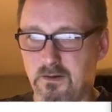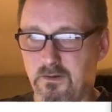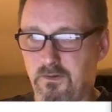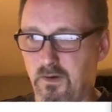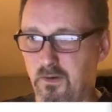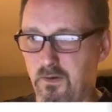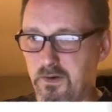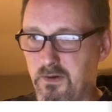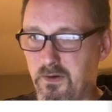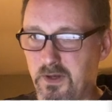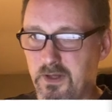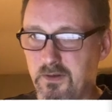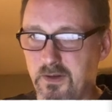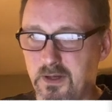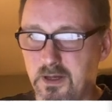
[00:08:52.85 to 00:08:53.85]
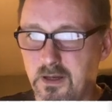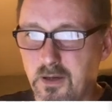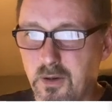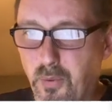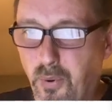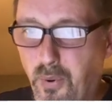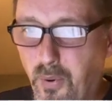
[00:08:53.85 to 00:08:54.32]
So you'll hit the
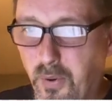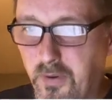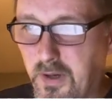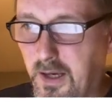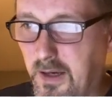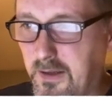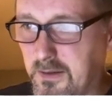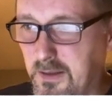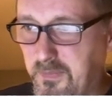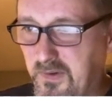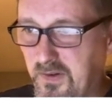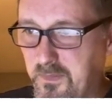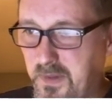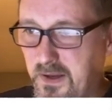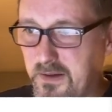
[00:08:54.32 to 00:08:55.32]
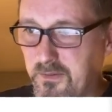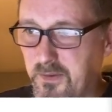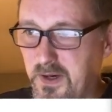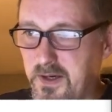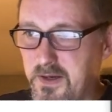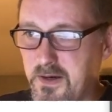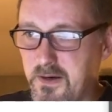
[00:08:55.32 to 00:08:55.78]
ellipsis button
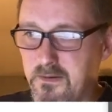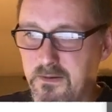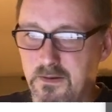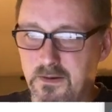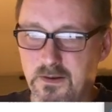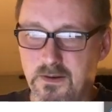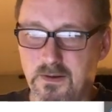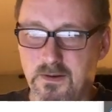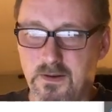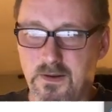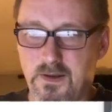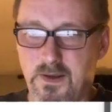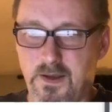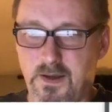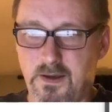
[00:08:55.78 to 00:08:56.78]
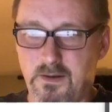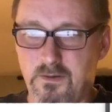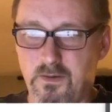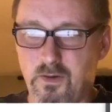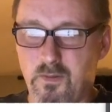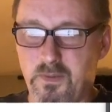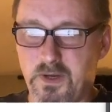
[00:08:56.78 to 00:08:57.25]
right here,
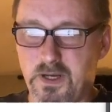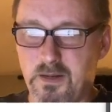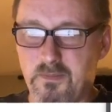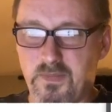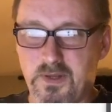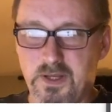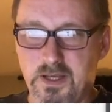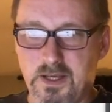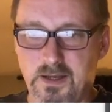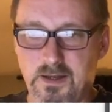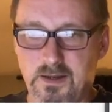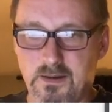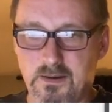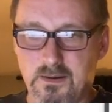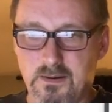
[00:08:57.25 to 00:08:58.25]
and open up the